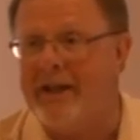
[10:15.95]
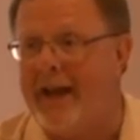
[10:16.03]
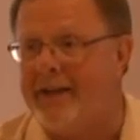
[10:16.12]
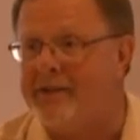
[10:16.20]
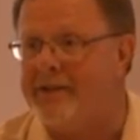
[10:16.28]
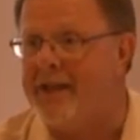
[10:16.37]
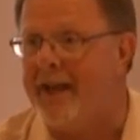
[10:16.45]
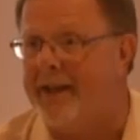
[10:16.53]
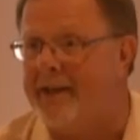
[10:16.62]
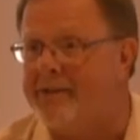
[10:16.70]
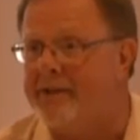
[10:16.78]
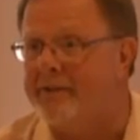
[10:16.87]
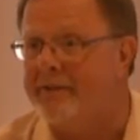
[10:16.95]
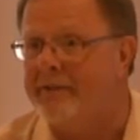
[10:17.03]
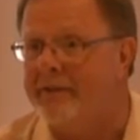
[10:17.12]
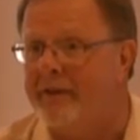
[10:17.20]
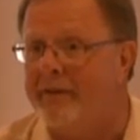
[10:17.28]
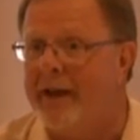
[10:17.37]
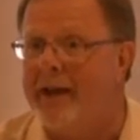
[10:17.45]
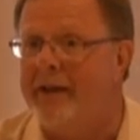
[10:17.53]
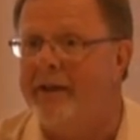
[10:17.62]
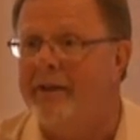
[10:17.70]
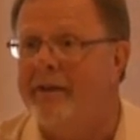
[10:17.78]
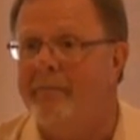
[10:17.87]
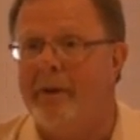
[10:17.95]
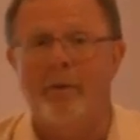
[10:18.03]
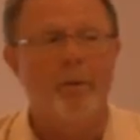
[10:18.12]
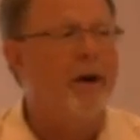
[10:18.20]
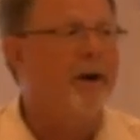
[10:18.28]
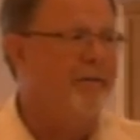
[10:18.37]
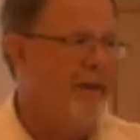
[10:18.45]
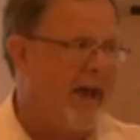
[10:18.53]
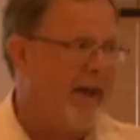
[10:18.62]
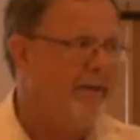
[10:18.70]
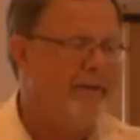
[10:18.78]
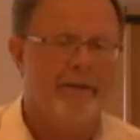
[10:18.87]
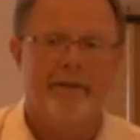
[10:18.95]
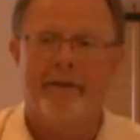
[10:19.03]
taxes, that is. Okay? Be aware of that.